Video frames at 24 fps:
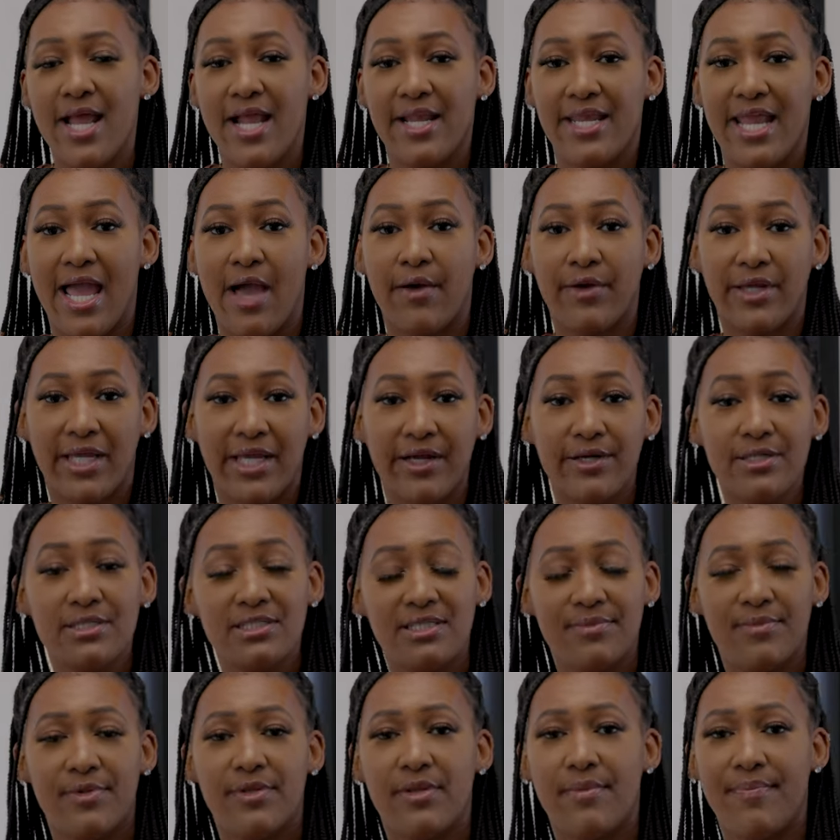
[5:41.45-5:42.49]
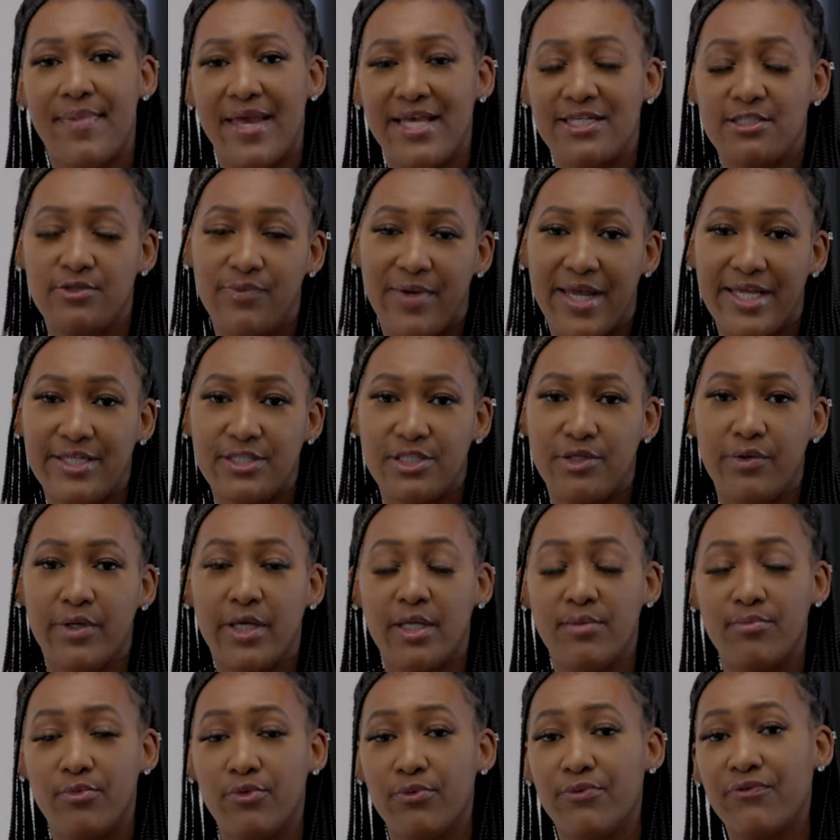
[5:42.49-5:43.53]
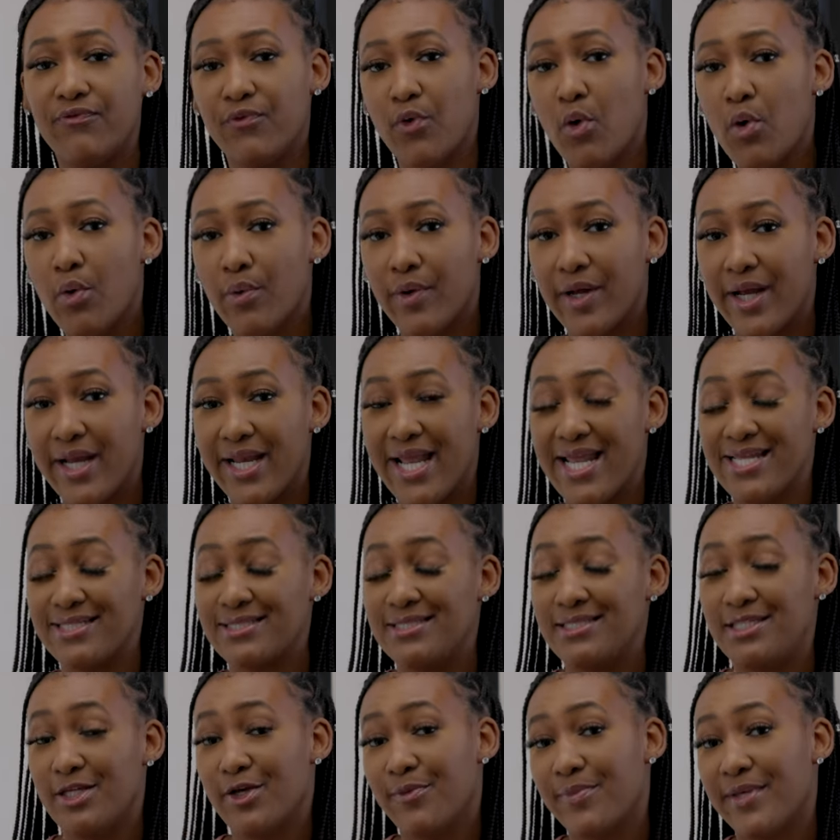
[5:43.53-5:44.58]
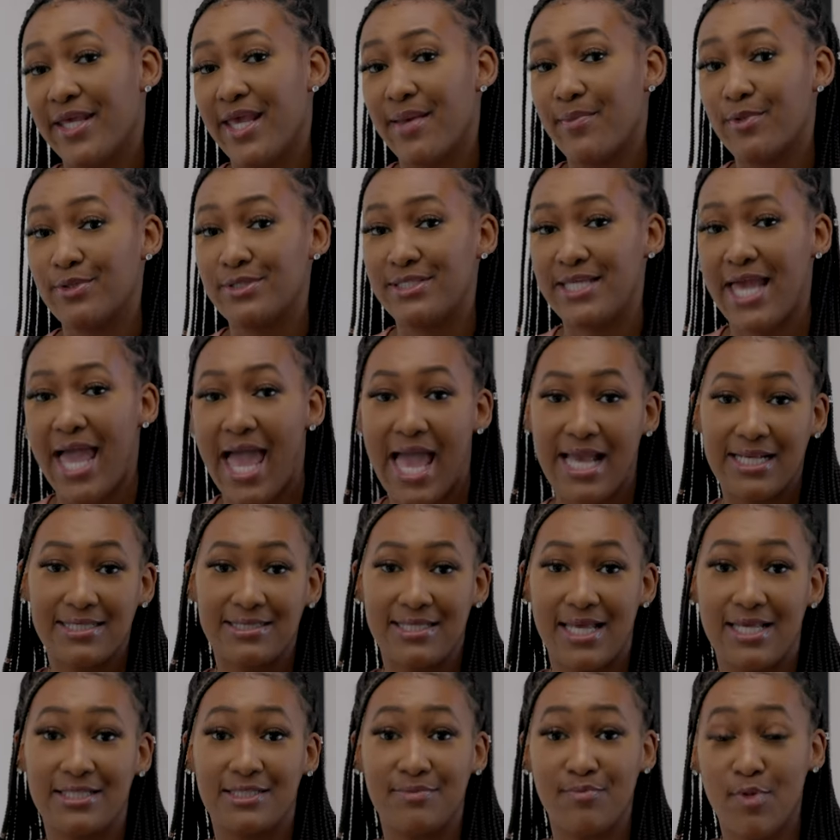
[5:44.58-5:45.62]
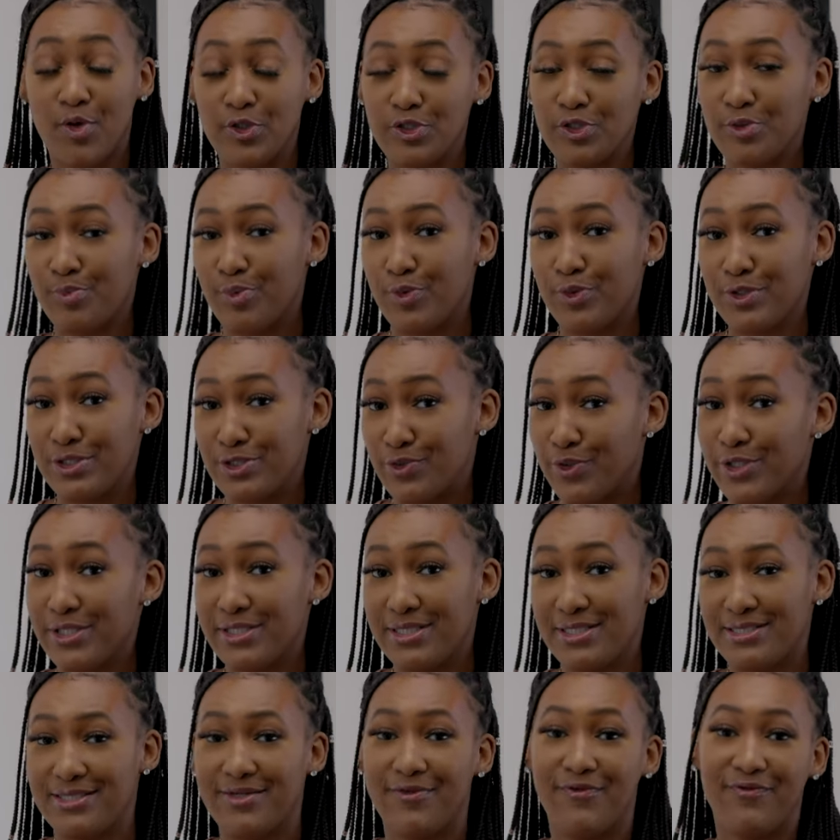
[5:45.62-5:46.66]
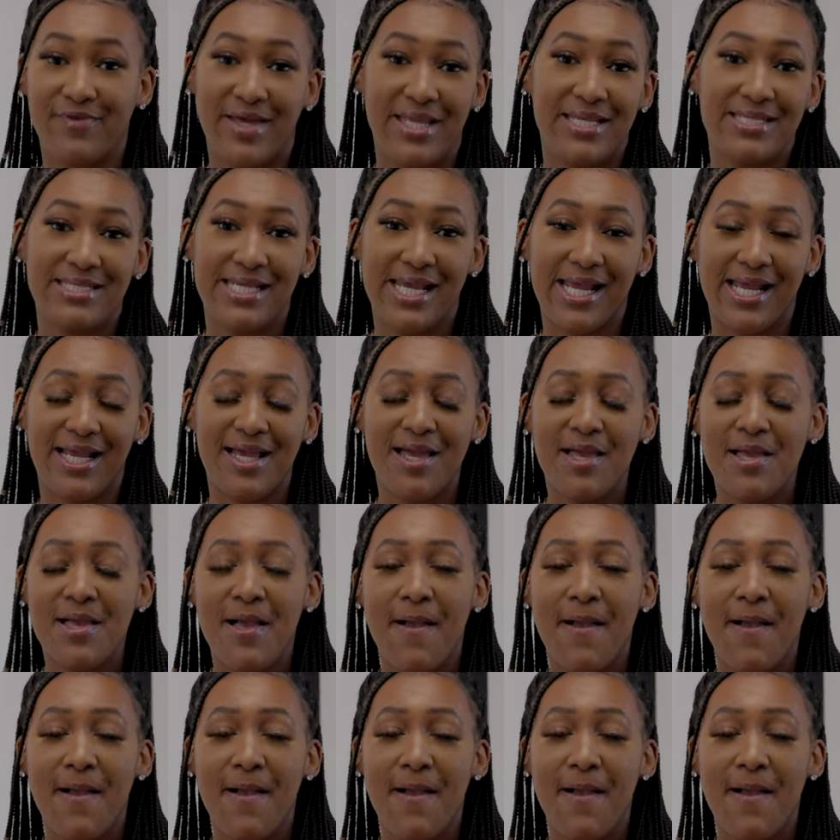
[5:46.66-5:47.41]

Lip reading: Now, here are some of the best ways you can move forward and still be able to access multiple sources of funding.